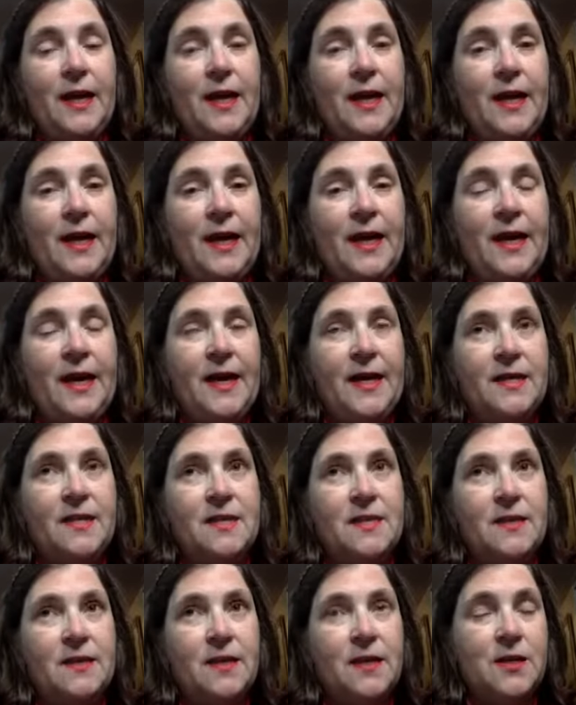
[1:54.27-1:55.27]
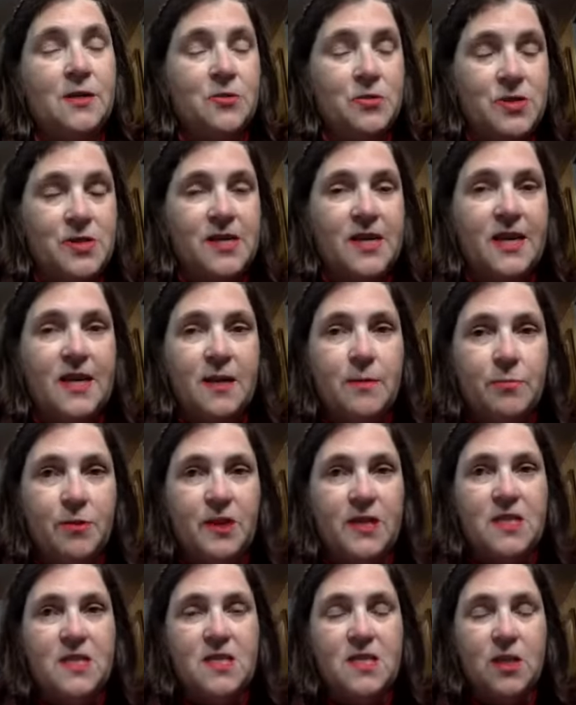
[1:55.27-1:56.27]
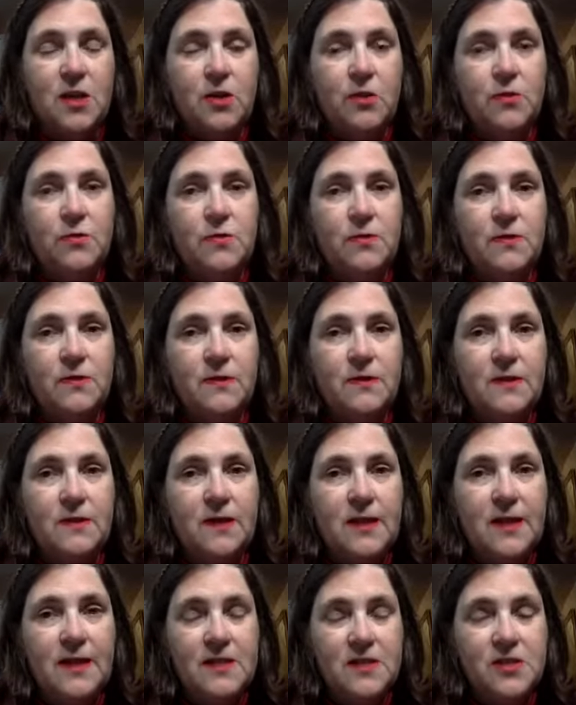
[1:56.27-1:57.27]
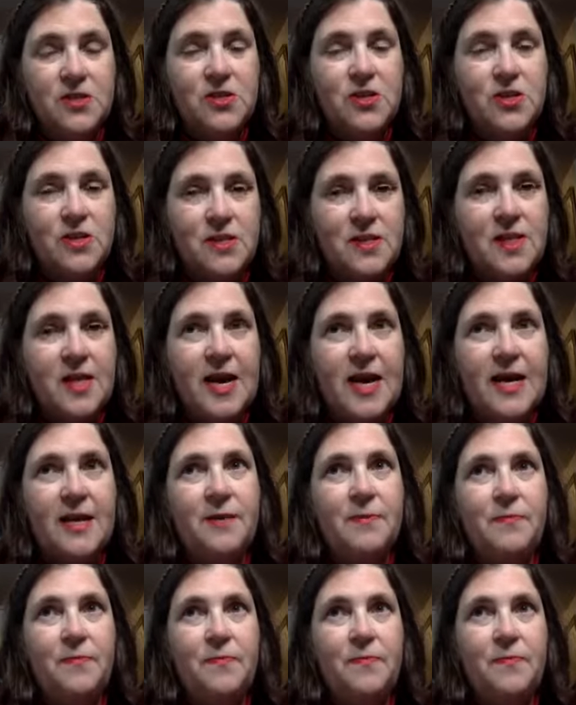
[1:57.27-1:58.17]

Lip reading: and understandably so. It's just that